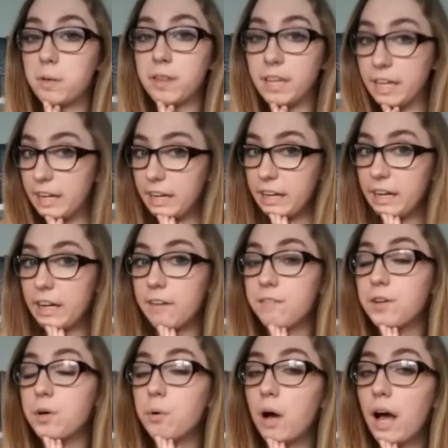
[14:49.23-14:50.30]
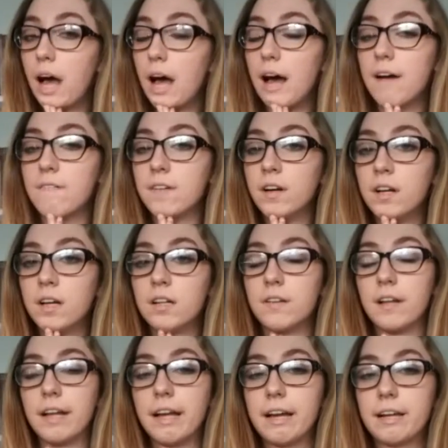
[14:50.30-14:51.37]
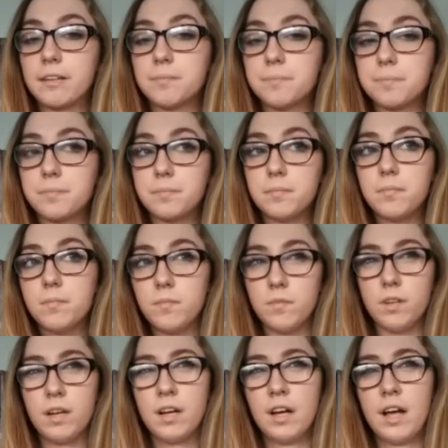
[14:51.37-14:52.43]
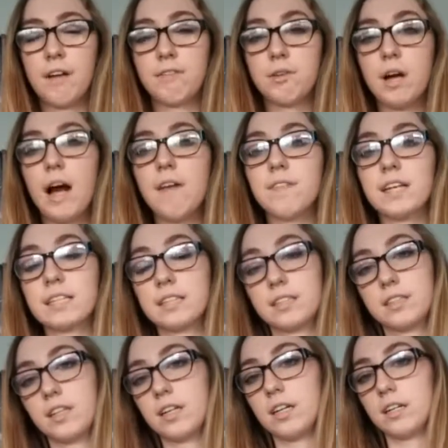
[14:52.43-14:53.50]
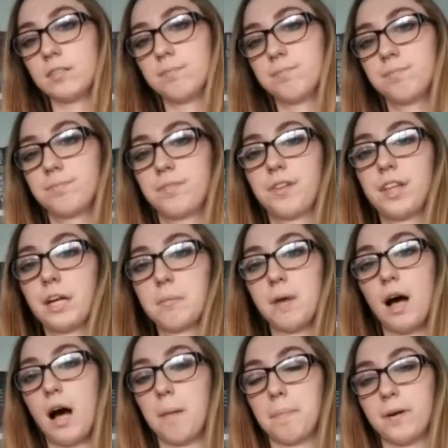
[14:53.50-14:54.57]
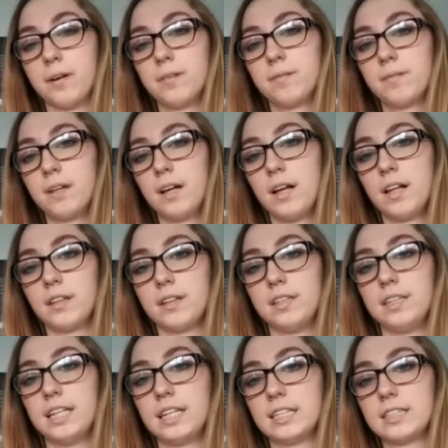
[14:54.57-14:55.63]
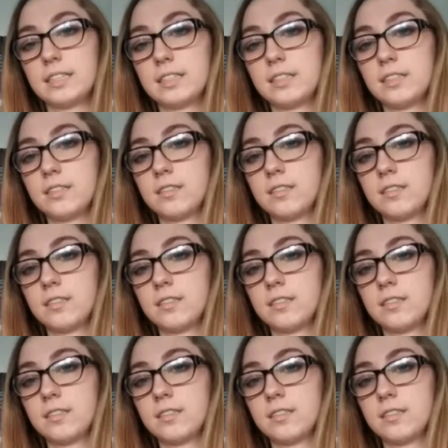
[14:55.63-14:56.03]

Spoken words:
be thinking, if you have the thingamahopper, the disc,